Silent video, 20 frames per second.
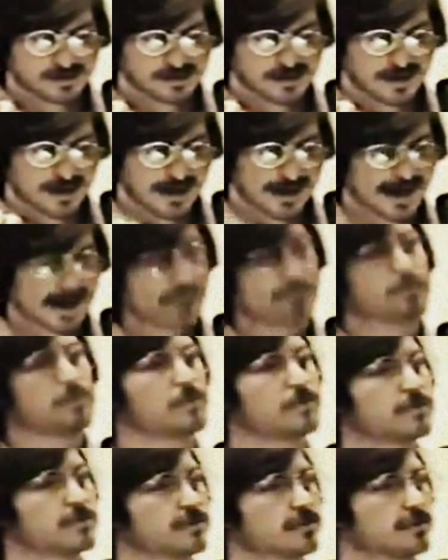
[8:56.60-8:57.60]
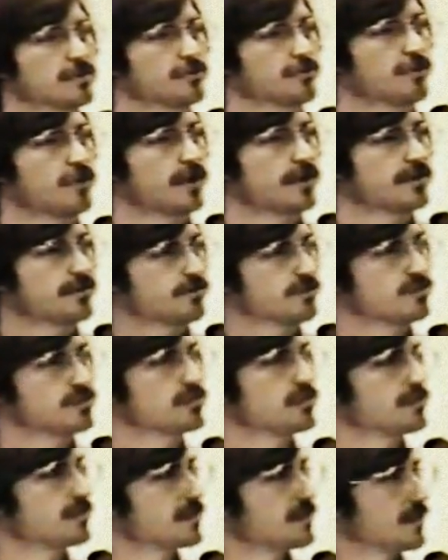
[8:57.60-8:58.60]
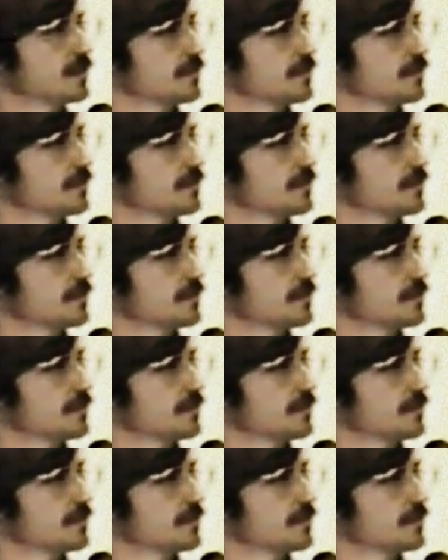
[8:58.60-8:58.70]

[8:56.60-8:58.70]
Apple is going to try to do over the